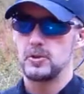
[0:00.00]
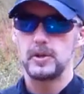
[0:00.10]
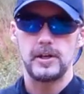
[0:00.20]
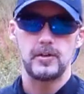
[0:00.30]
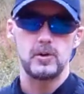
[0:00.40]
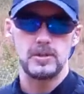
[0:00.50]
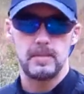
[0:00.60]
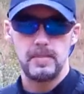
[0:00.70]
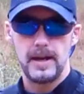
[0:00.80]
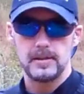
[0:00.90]
You'll hear those
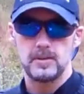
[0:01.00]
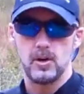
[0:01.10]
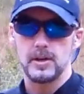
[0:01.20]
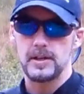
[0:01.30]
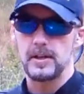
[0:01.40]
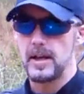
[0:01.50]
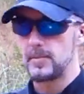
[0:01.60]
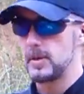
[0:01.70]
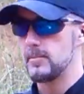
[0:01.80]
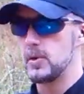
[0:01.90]
impact the target.
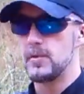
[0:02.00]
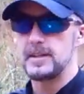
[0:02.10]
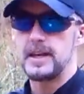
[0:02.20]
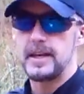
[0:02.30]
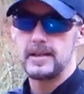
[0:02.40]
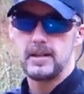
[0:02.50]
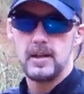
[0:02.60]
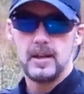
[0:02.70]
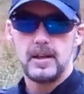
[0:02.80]
I'm going to move again,